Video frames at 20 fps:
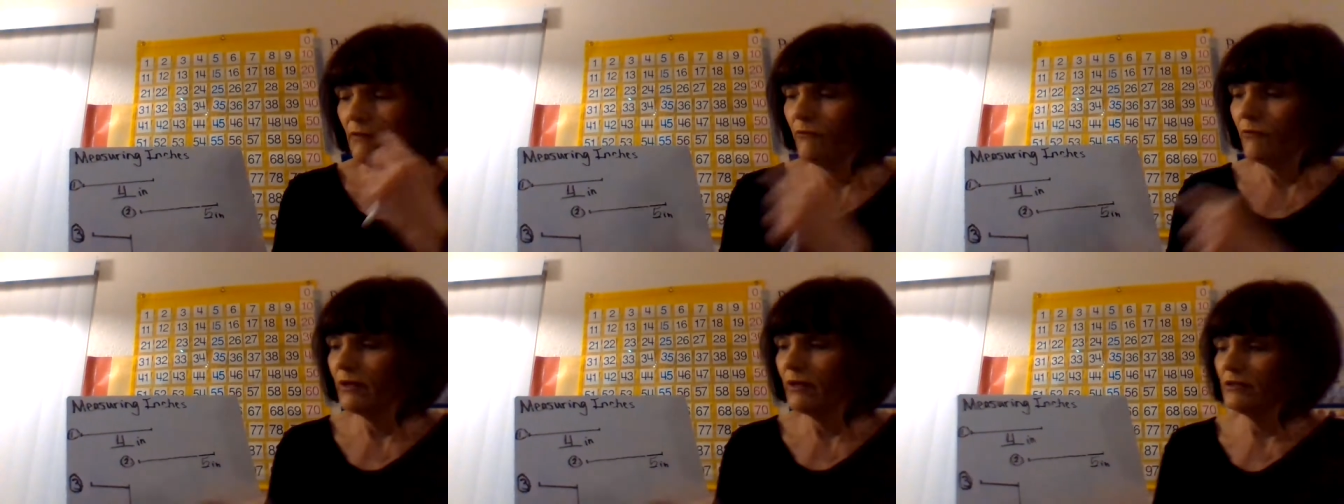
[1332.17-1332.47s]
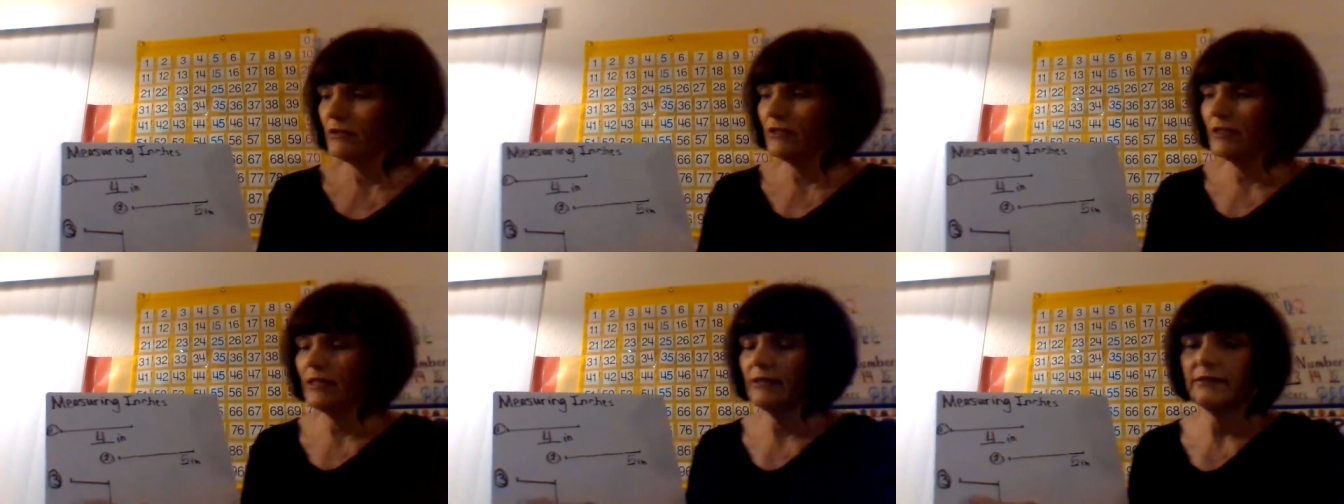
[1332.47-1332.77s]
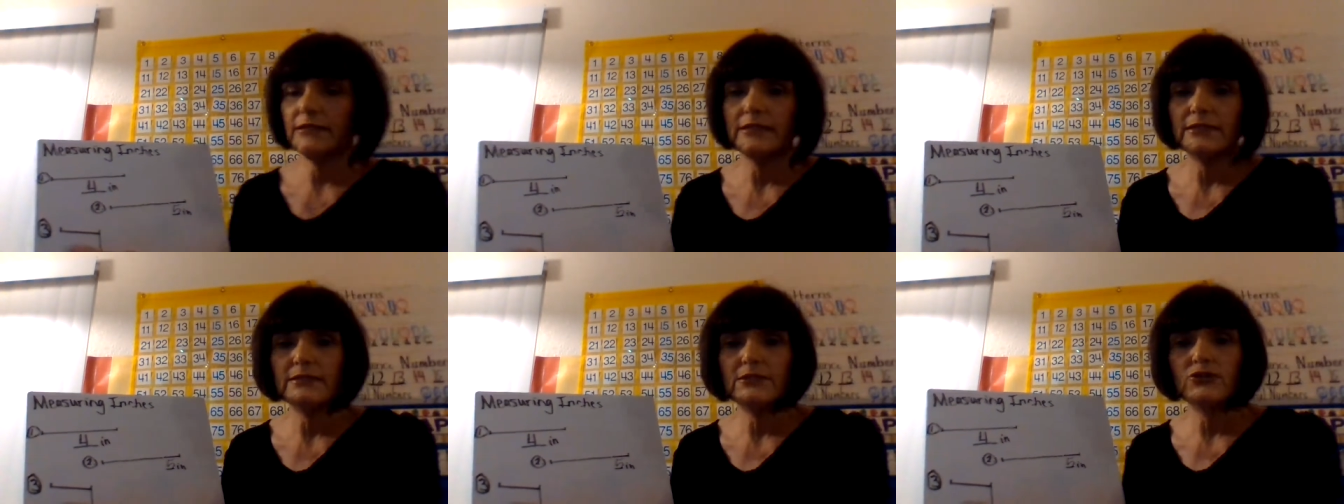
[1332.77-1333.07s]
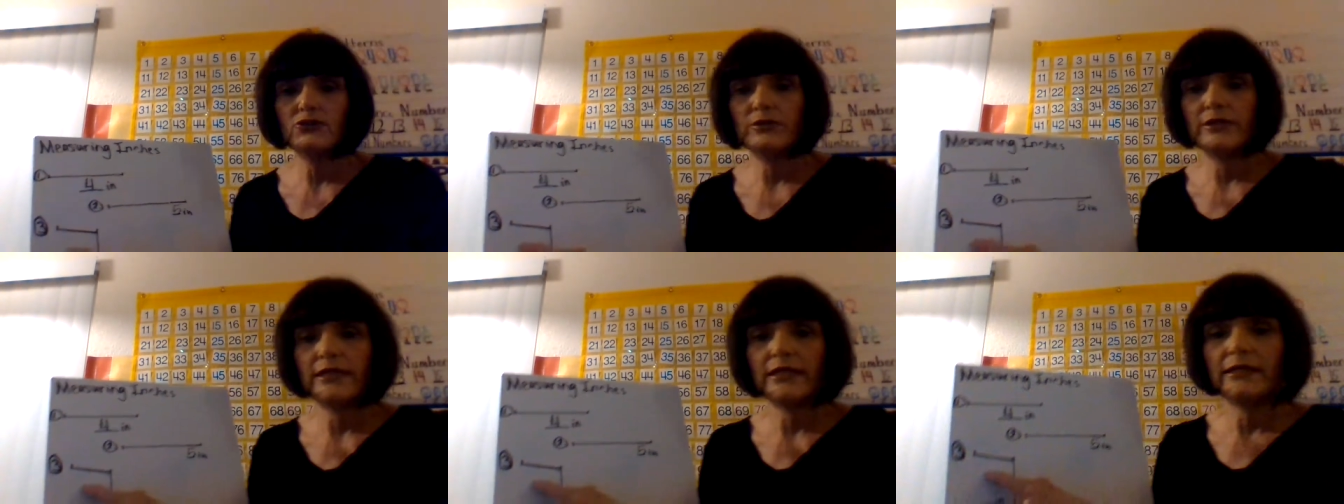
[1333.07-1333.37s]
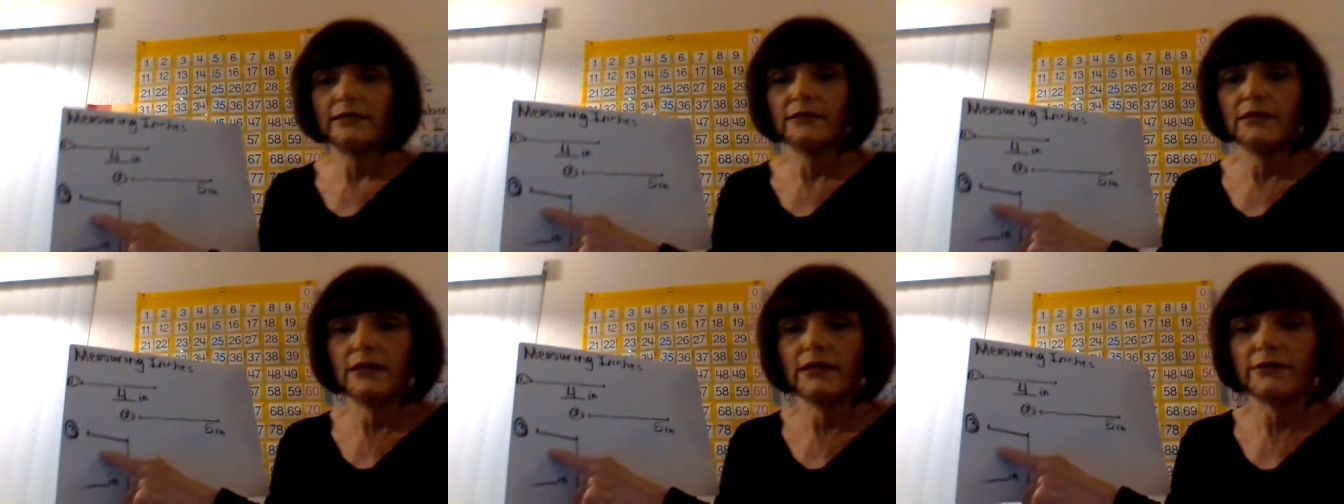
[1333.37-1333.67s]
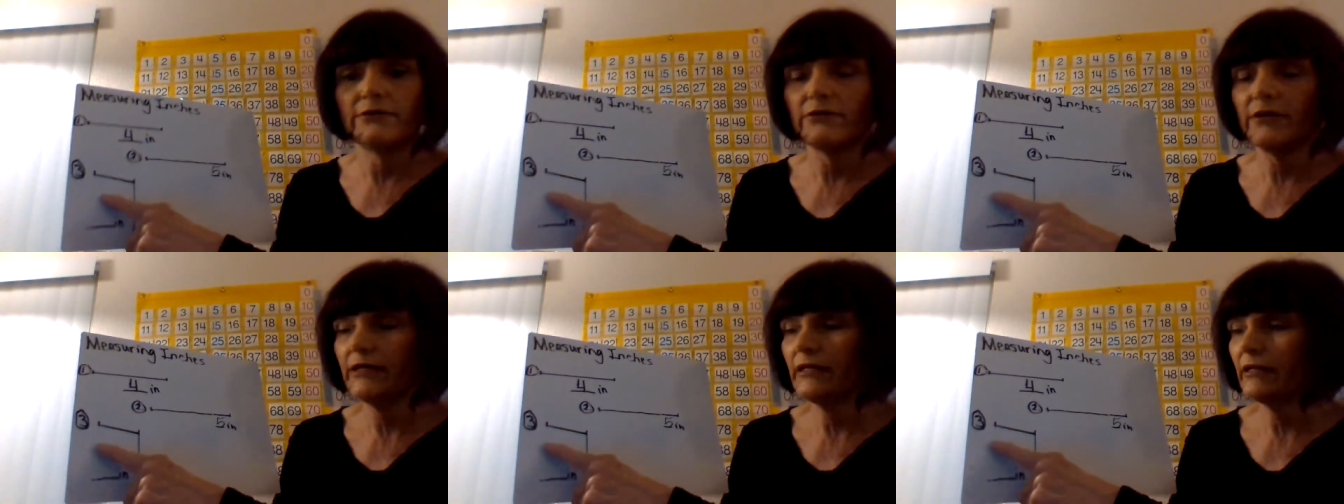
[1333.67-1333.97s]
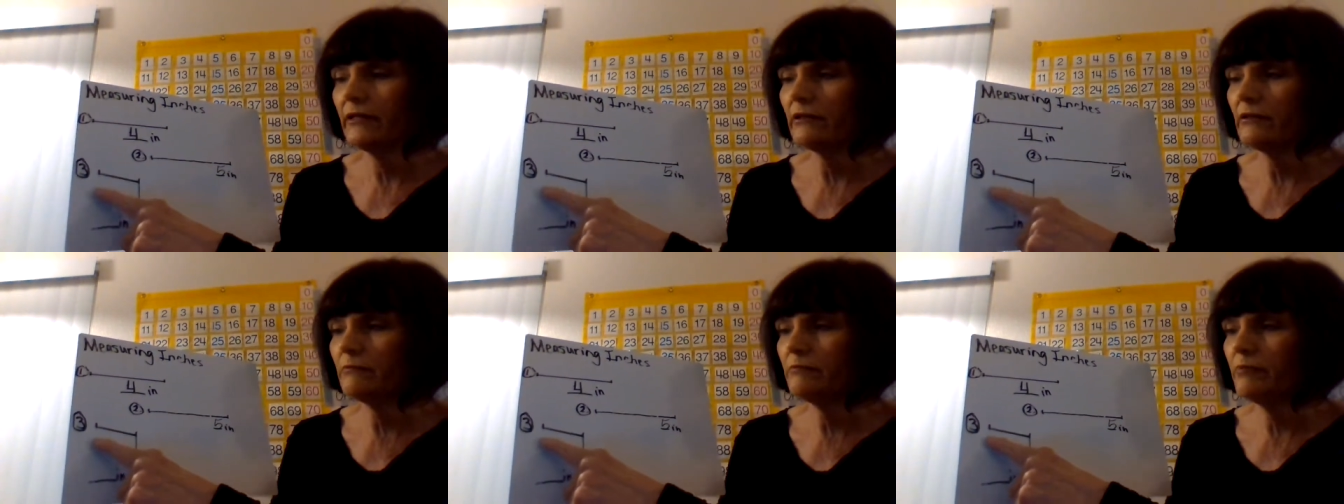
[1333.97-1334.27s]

Well, look at this tricky line right here.